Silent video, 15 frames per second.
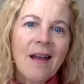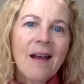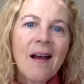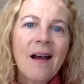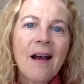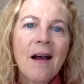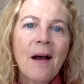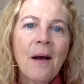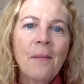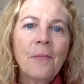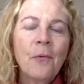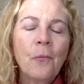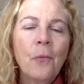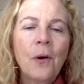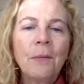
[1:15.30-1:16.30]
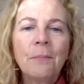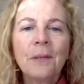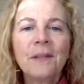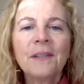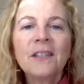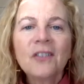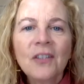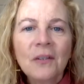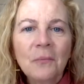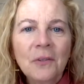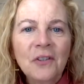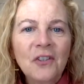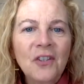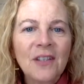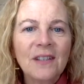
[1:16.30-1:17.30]
What position
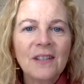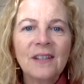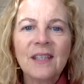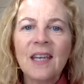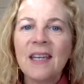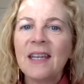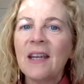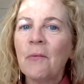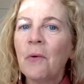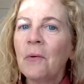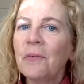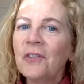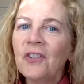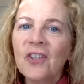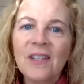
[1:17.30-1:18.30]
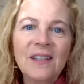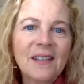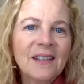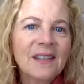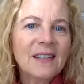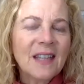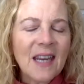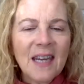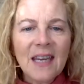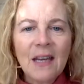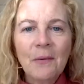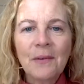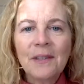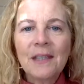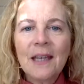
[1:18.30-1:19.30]
was Jesus taking? What was Jesus
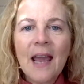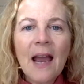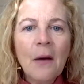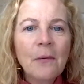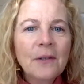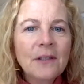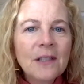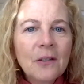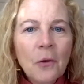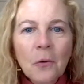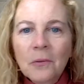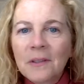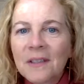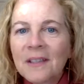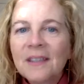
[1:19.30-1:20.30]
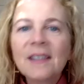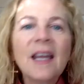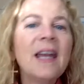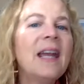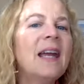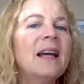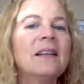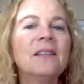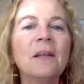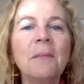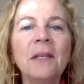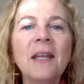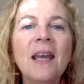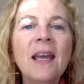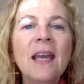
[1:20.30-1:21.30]
saying? How was he holding his hands? I
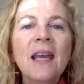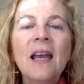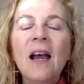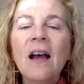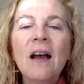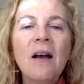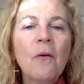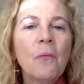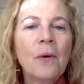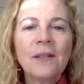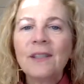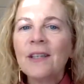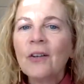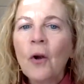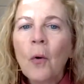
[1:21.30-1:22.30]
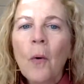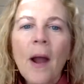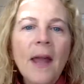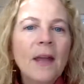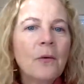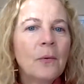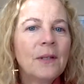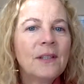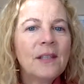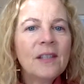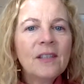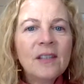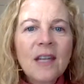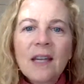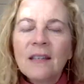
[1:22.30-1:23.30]
mean, was it quiet? Was he
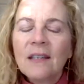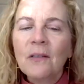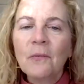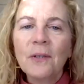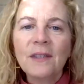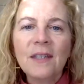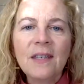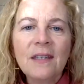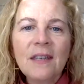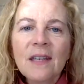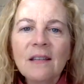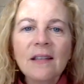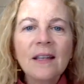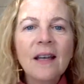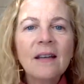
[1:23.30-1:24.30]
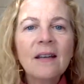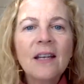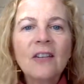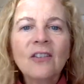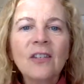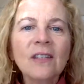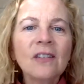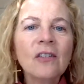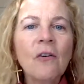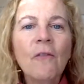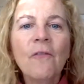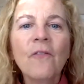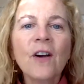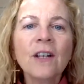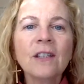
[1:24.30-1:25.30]
standing? Was he kneeling? And it's just so
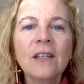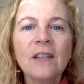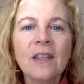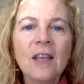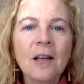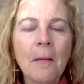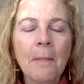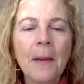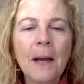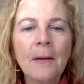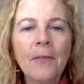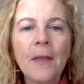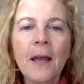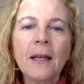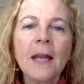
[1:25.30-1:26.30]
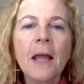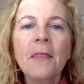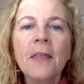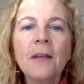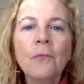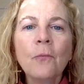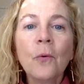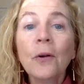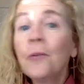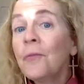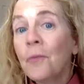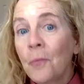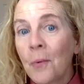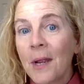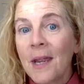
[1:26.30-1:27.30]
fun to think about that. And then what are
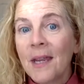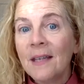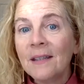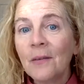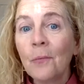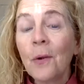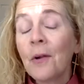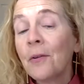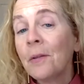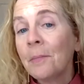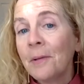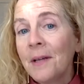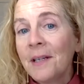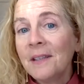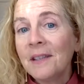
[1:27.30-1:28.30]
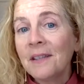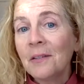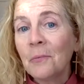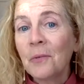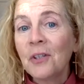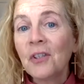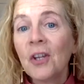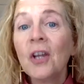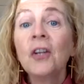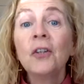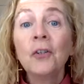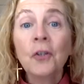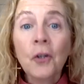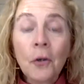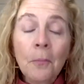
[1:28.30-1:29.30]
the ways and where are the places in which
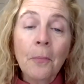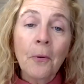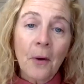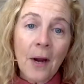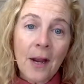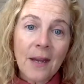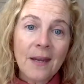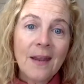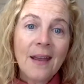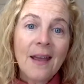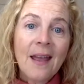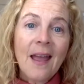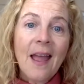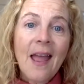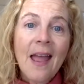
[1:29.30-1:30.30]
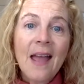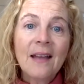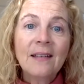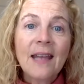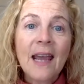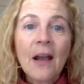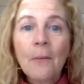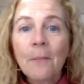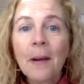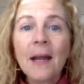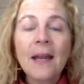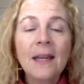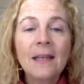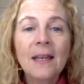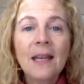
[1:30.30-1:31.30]
you pray? And how
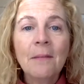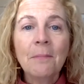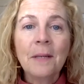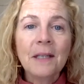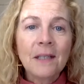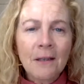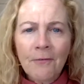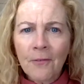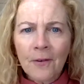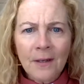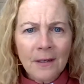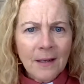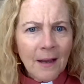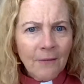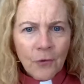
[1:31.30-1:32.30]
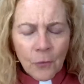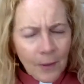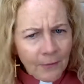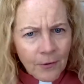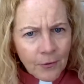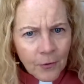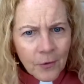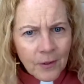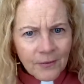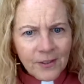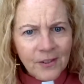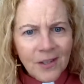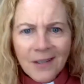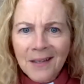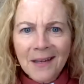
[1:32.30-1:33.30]
might it be different? And have you ever thought of
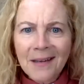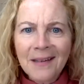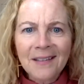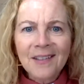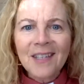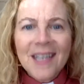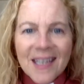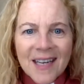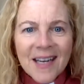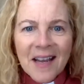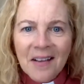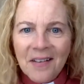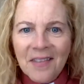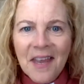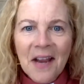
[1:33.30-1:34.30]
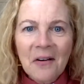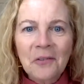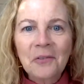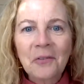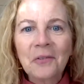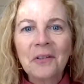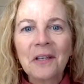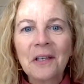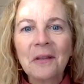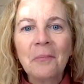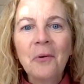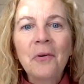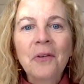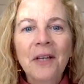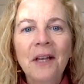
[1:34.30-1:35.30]
sneaking out of the house early in the
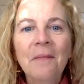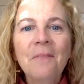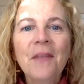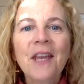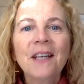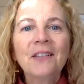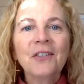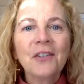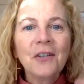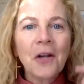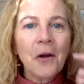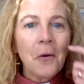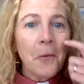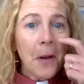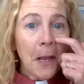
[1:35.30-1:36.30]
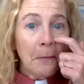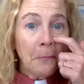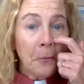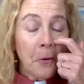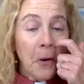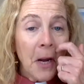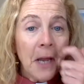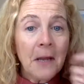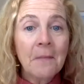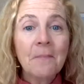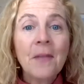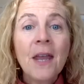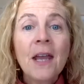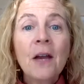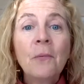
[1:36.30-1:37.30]
morning to go and pray?
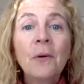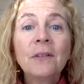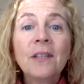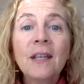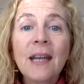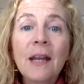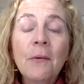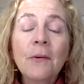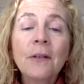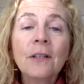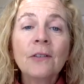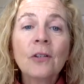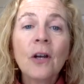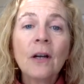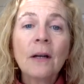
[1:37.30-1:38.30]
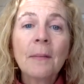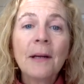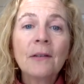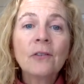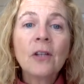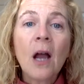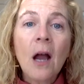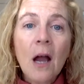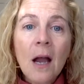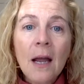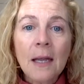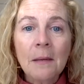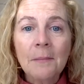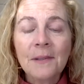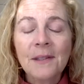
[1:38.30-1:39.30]
Well, today we're going to talk about
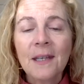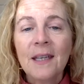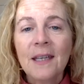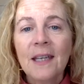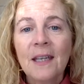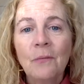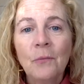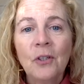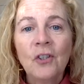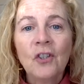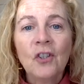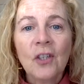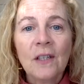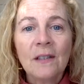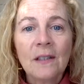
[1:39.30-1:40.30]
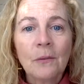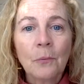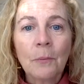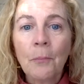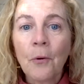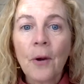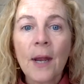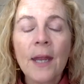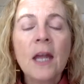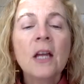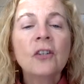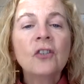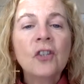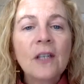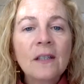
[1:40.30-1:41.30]
times in which Jesus would pray.
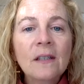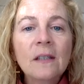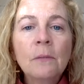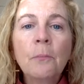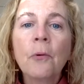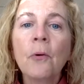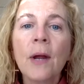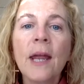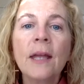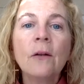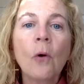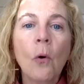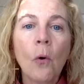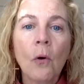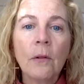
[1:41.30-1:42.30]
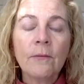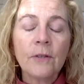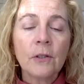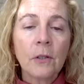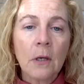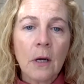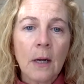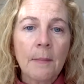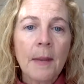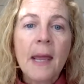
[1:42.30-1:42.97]
Jesus prayed all of the time.